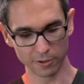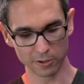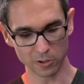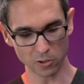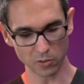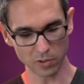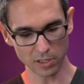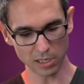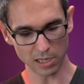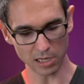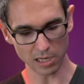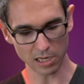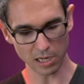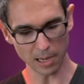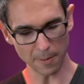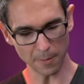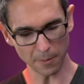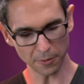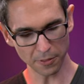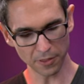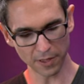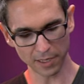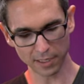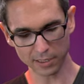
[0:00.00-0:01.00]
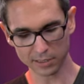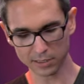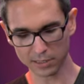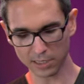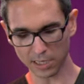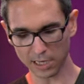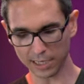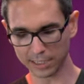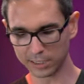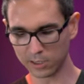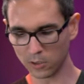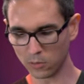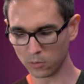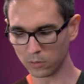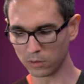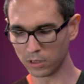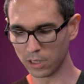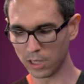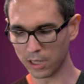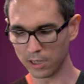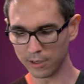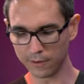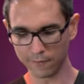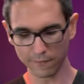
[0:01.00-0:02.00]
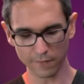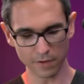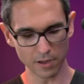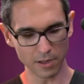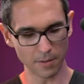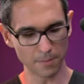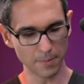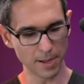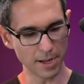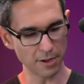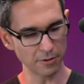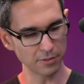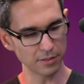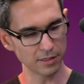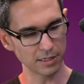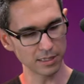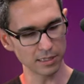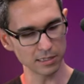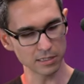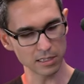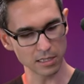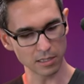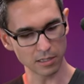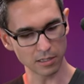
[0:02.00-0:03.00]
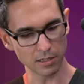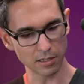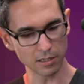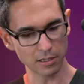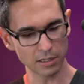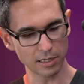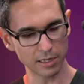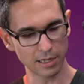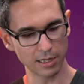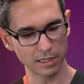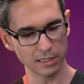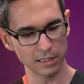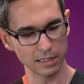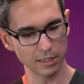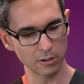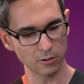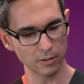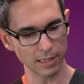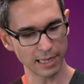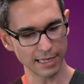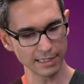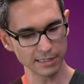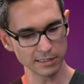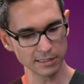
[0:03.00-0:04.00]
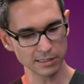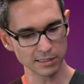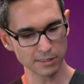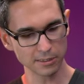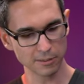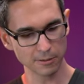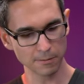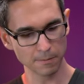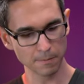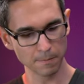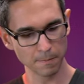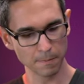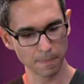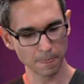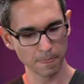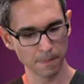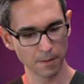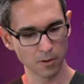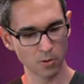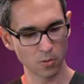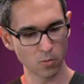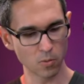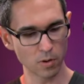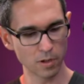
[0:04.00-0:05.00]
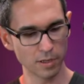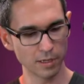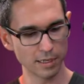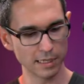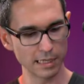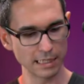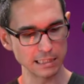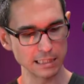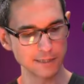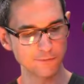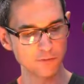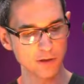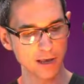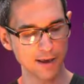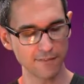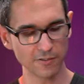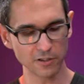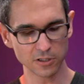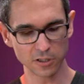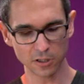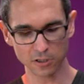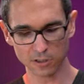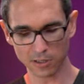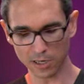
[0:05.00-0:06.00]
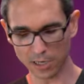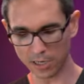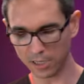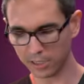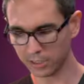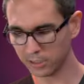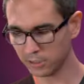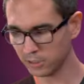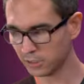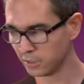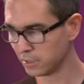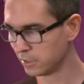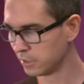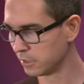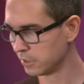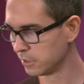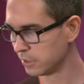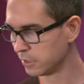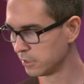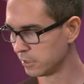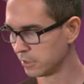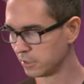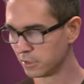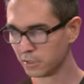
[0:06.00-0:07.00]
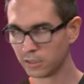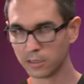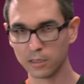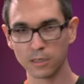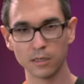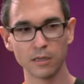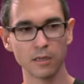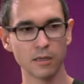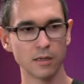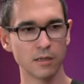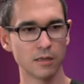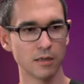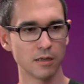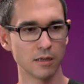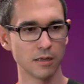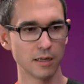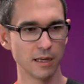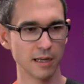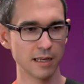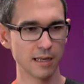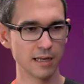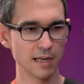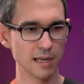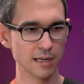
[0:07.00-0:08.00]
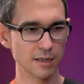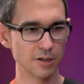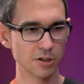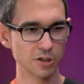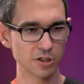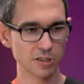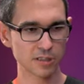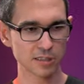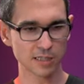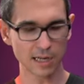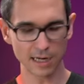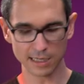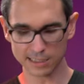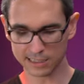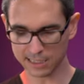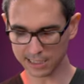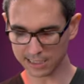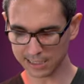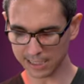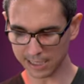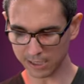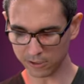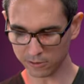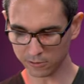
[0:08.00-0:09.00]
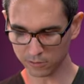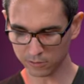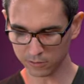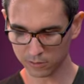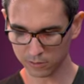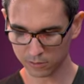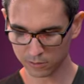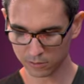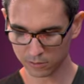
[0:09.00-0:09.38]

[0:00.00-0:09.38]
There's only a couple things I don't love about these little uh, Litolites. One is if you have it turned on and uh, you just kind of set it down